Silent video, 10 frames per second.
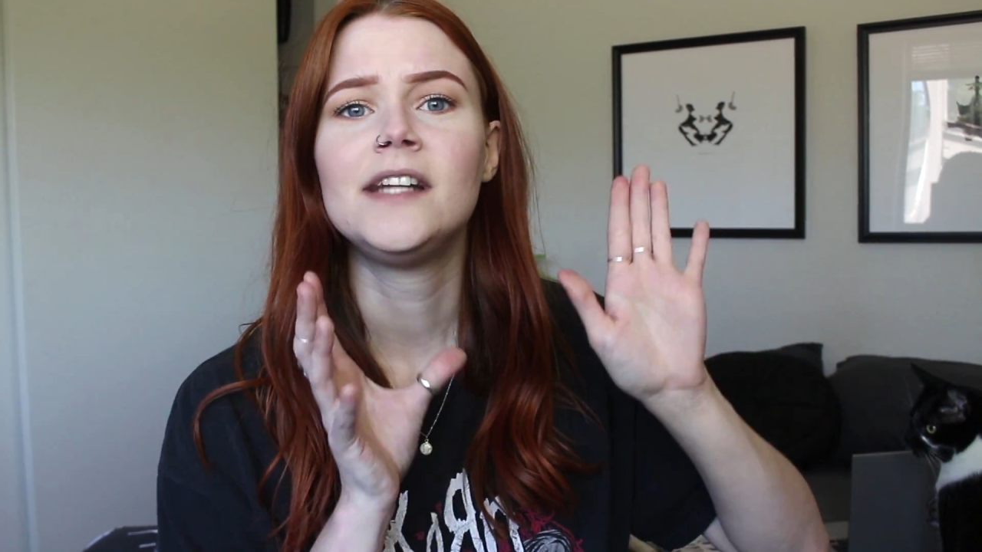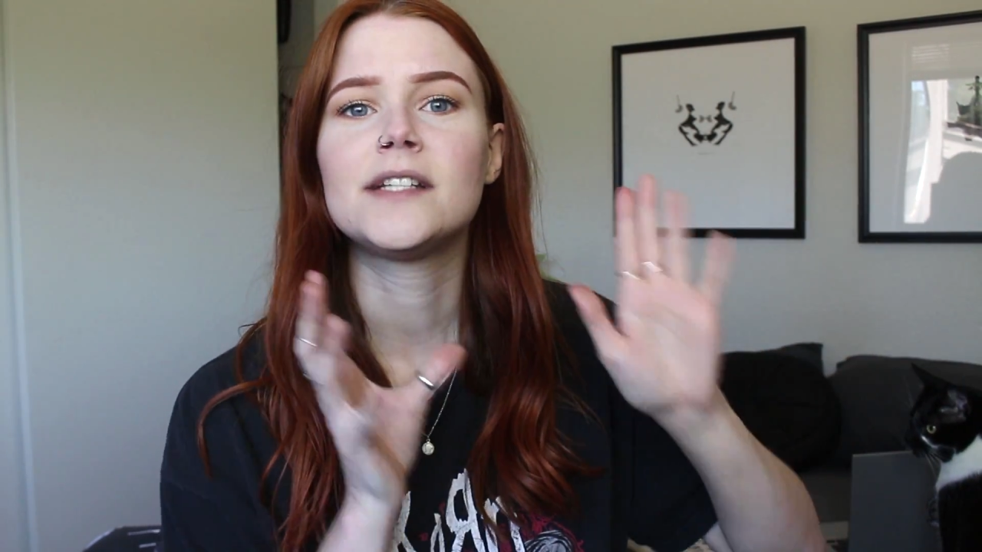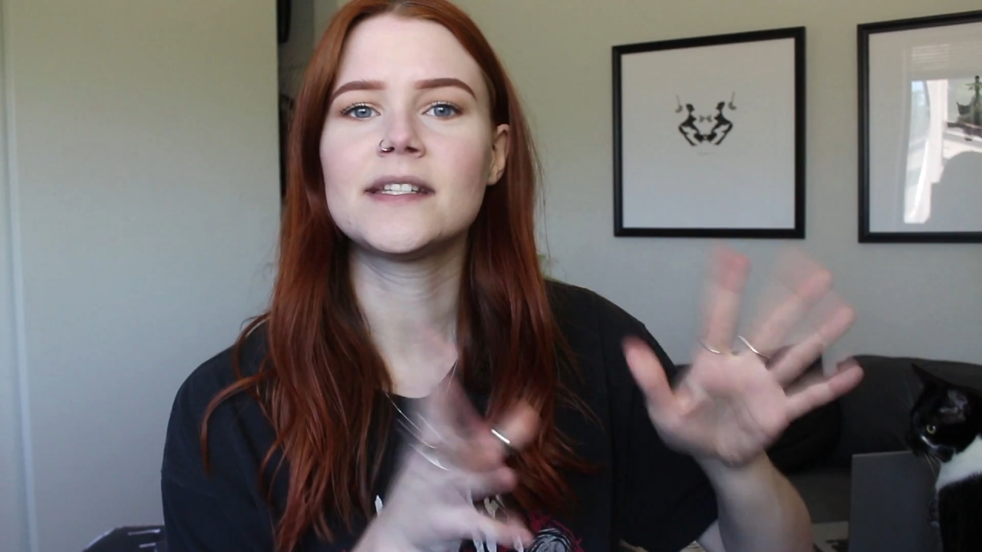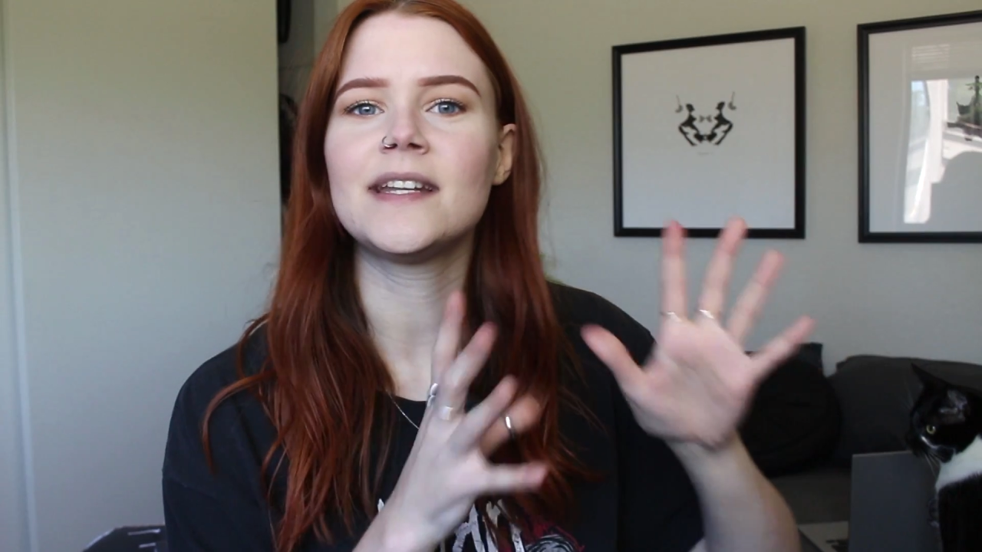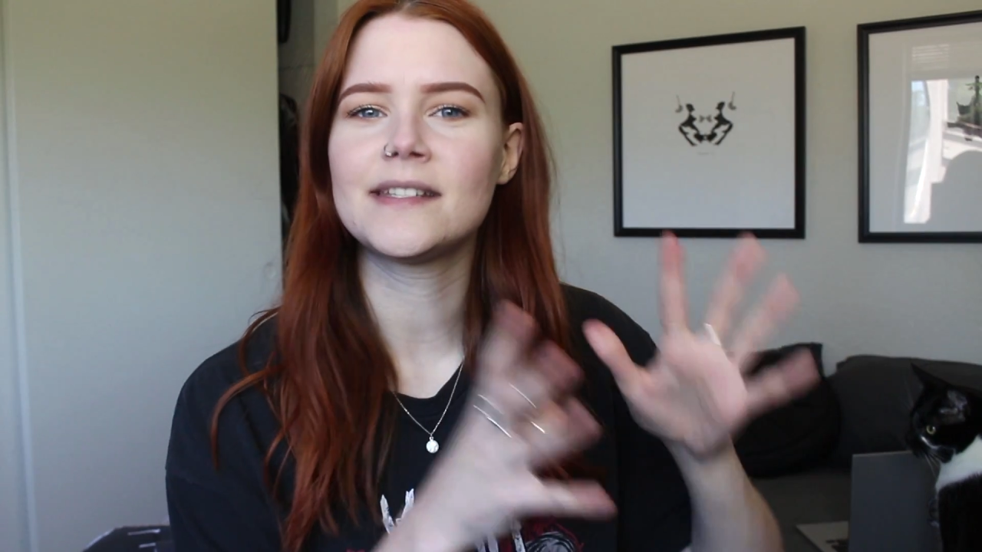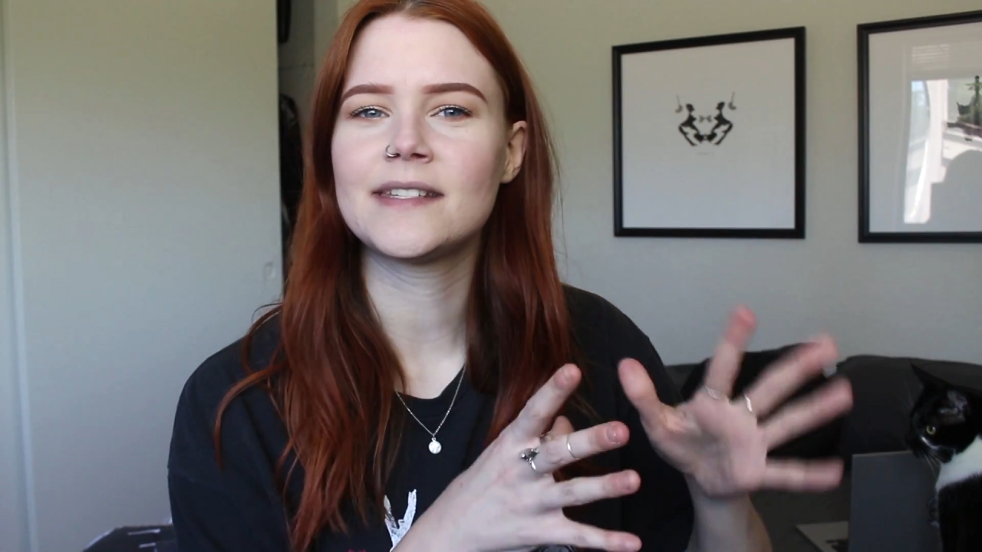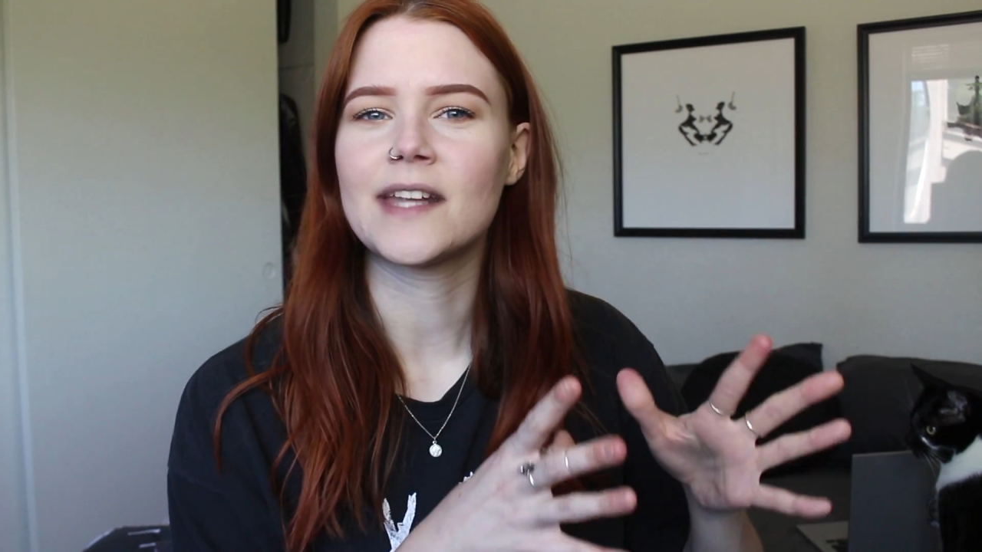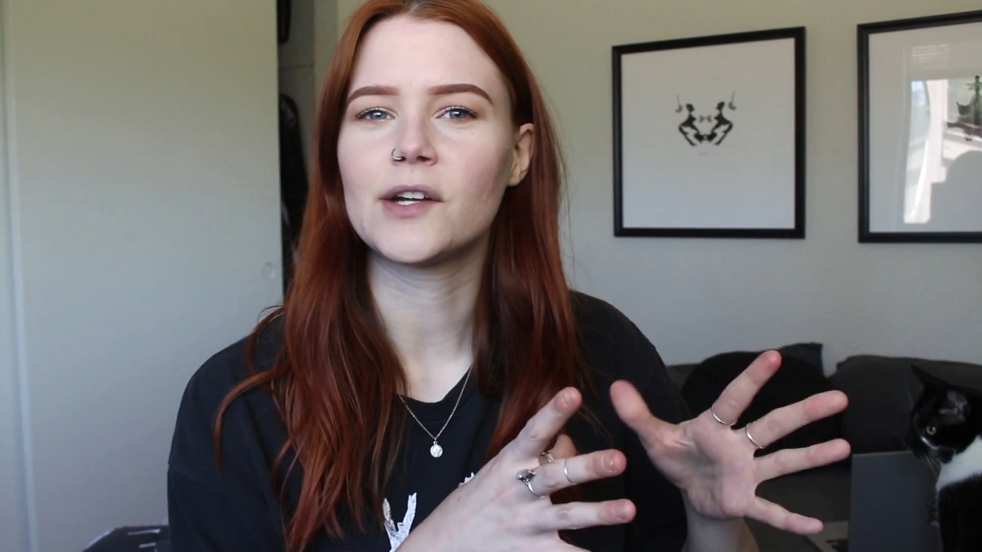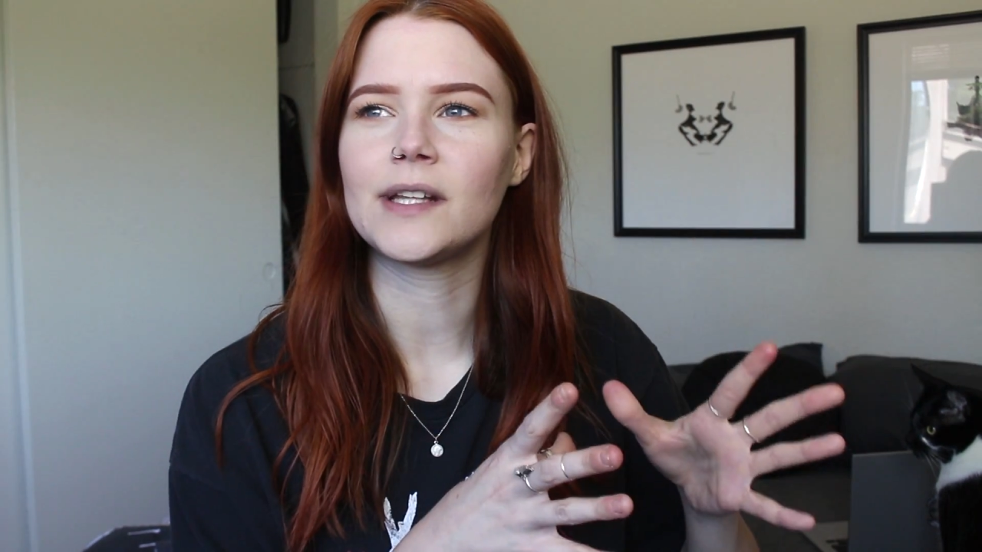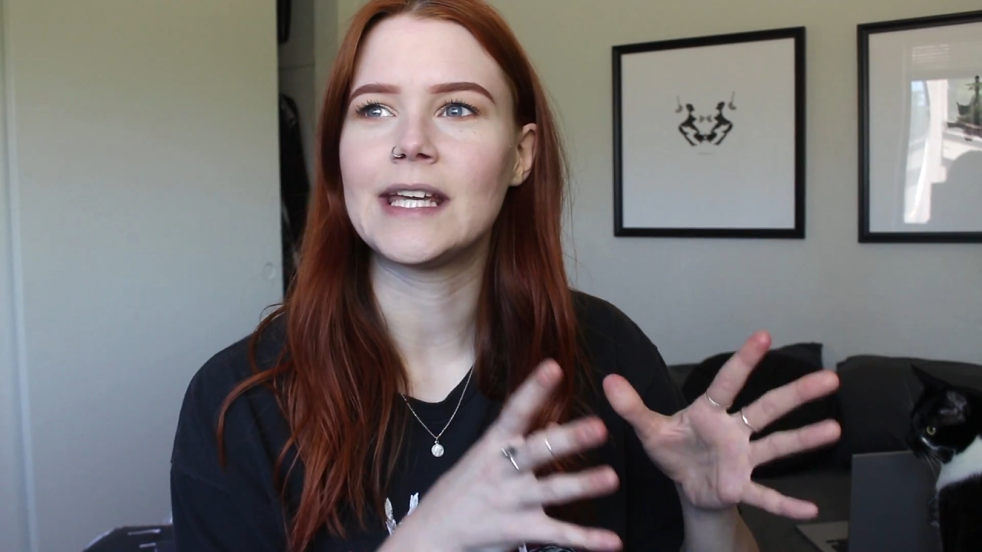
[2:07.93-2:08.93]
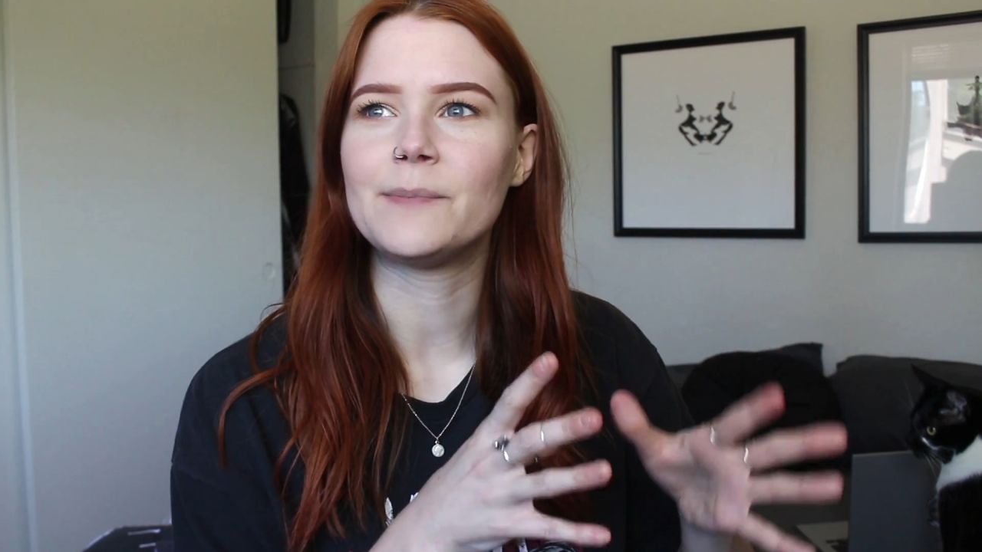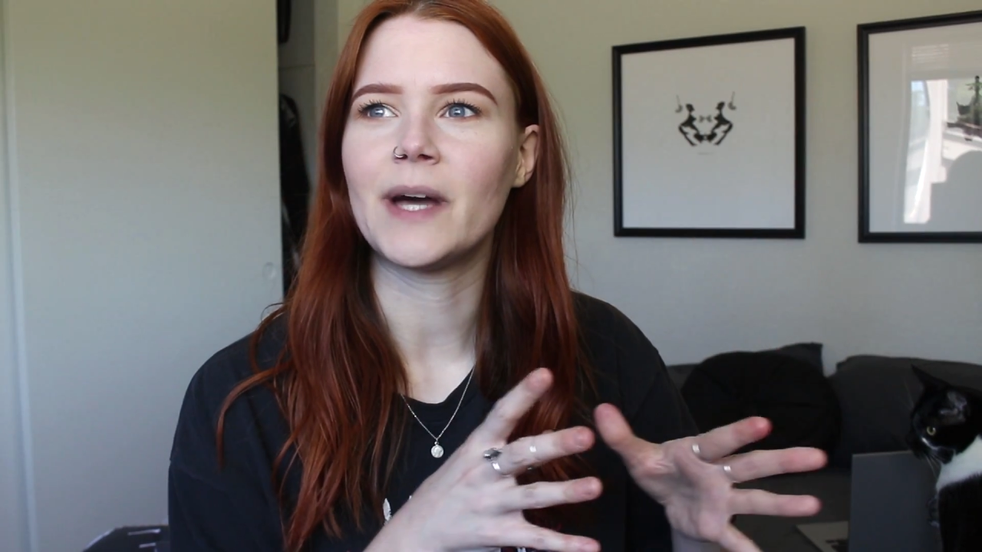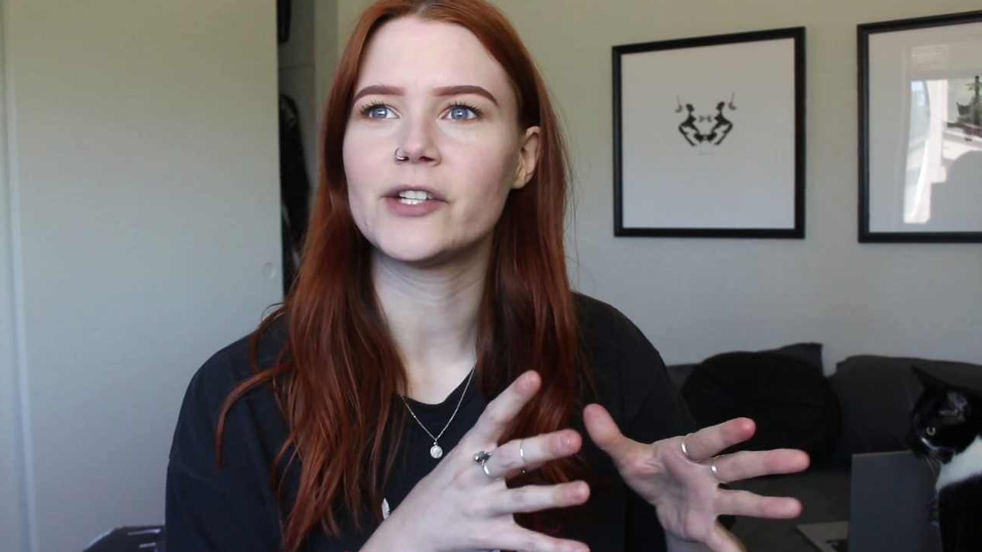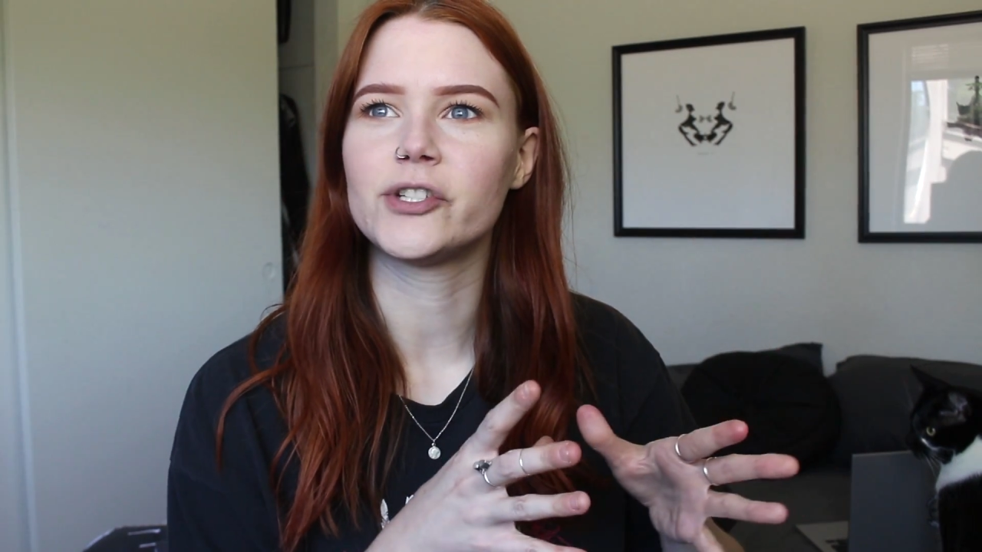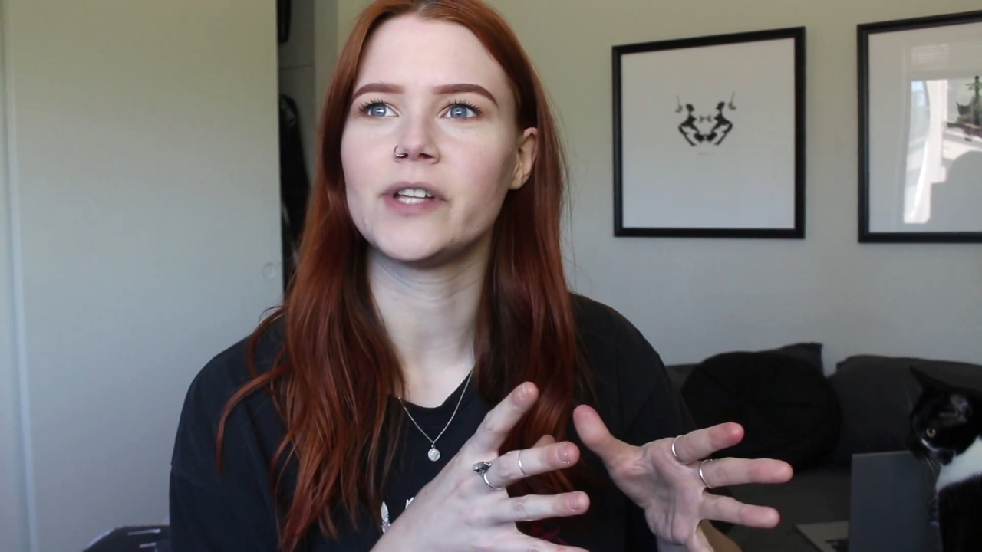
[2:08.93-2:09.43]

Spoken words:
doesn't necessarily impact